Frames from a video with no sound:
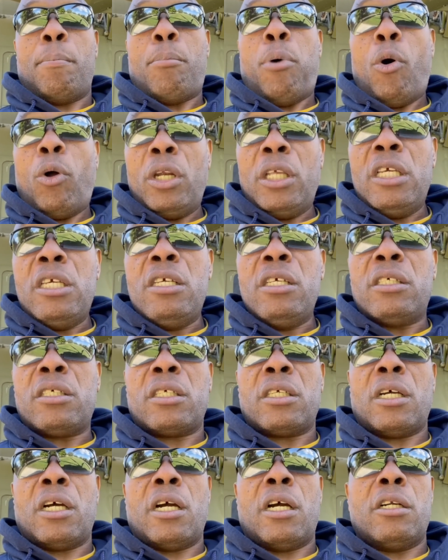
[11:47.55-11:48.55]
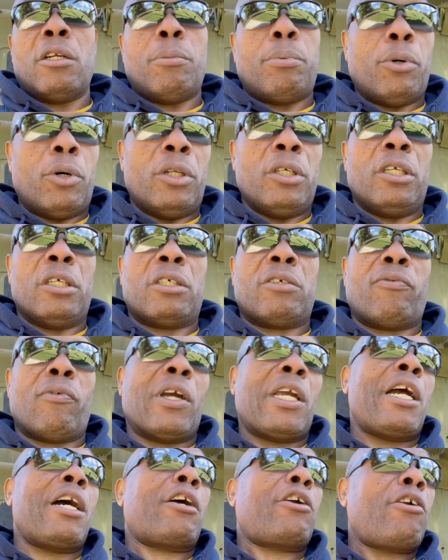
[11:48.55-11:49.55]
police or no police,
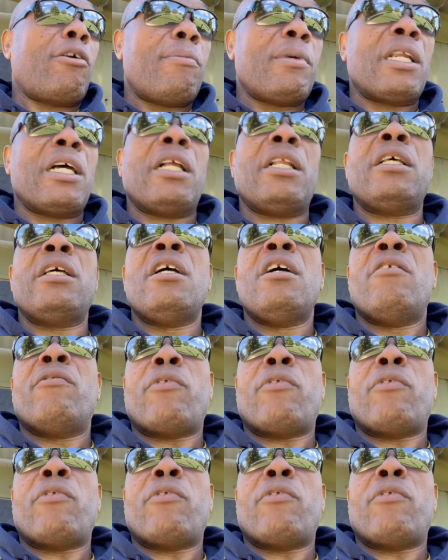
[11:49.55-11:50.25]
when you're a criminal,